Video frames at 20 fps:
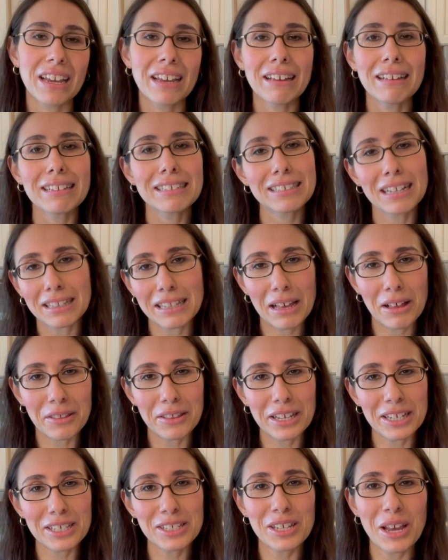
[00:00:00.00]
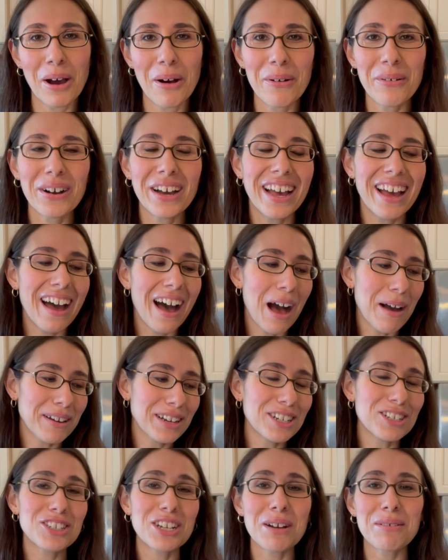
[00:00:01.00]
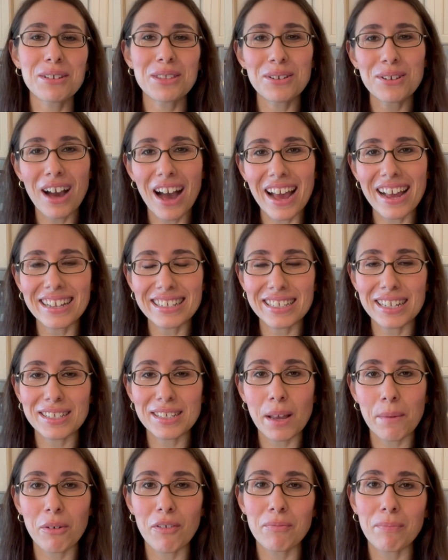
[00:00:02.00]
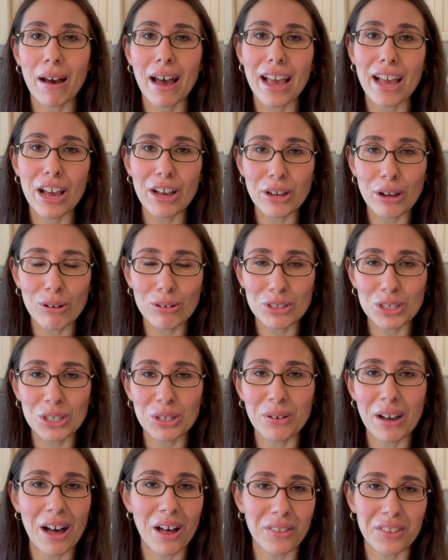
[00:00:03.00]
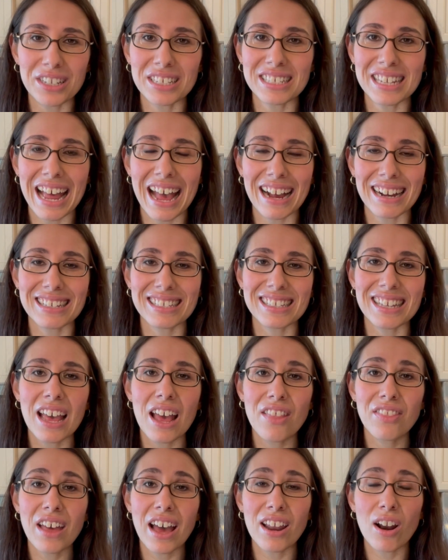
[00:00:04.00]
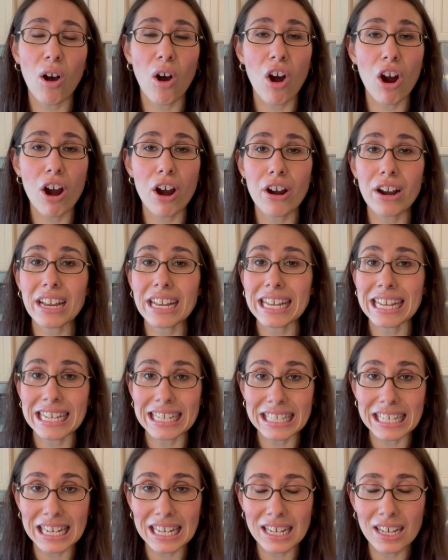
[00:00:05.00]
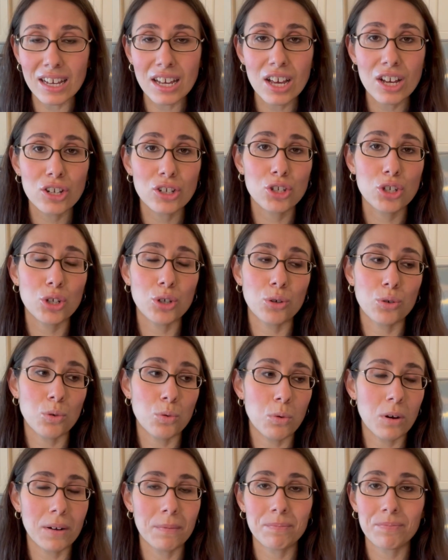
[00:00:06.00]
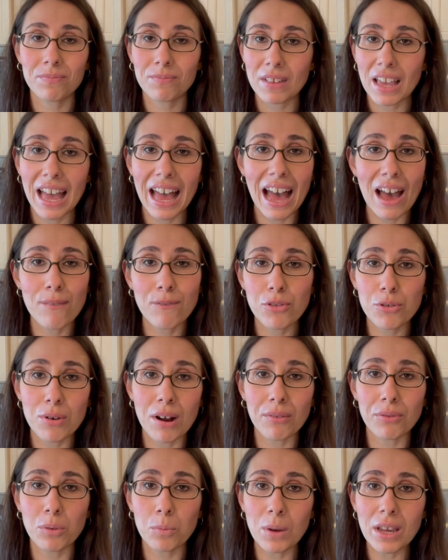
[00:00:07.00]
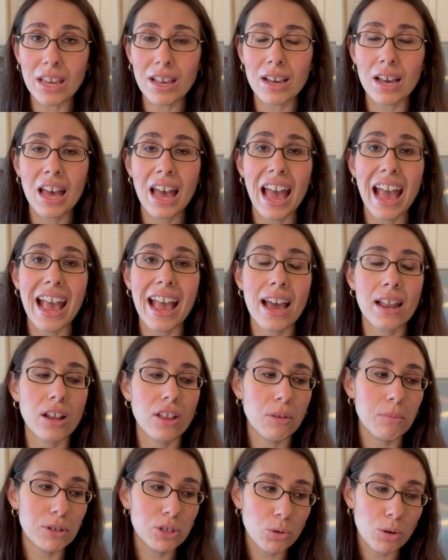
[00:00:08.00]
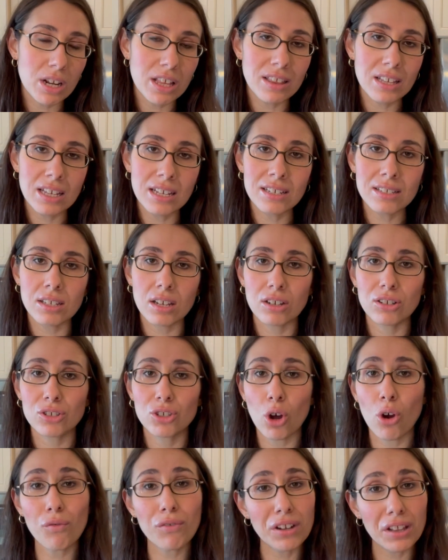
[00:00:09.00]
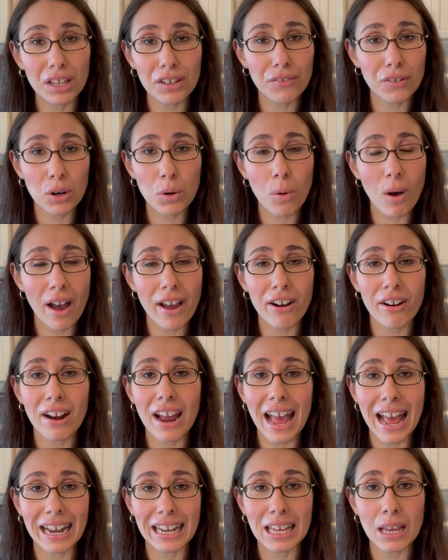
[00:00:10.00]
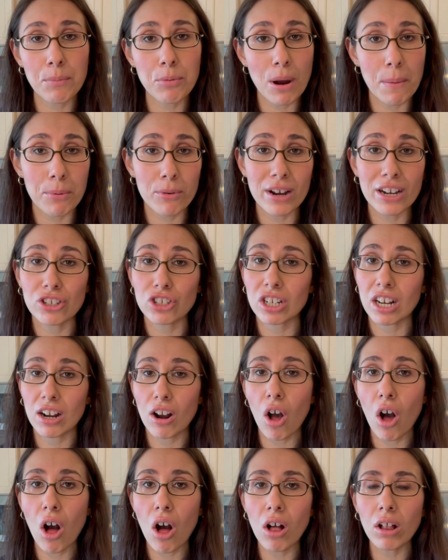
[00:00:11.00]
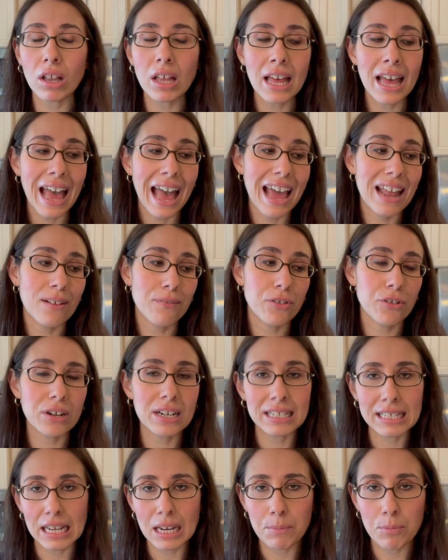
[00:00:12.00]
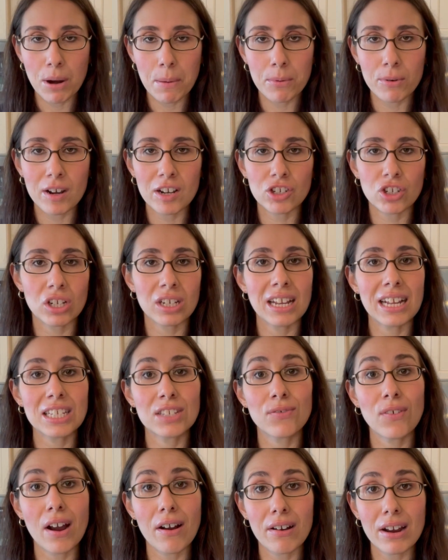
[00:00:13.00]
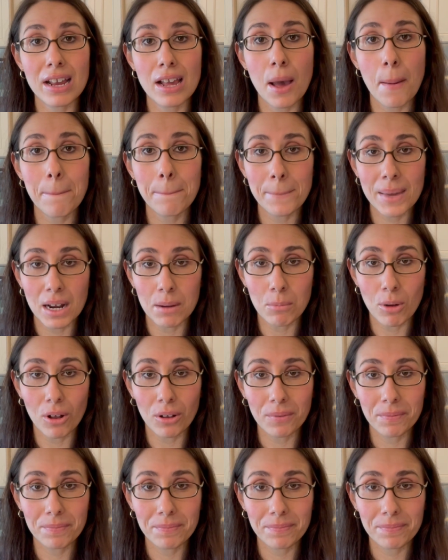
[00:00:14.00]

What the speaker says: it's not the healthiest. So I'm gonna share with you guys some of my go-to healthy snacks that are easy to have throughout the week. And the majority of these don't really require any preparation at all. And if there is any preparation, it's very minimal.